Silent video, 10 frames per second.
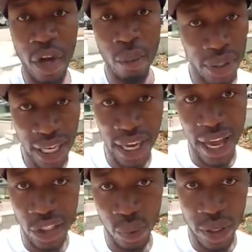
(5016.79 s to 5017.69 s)
but they
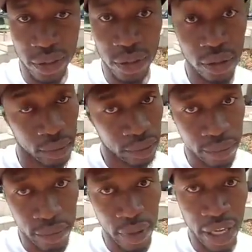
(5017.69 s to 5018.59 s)
lied to us.
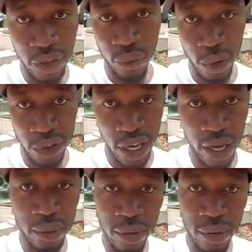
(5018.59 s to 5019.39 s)
It ain't the first time.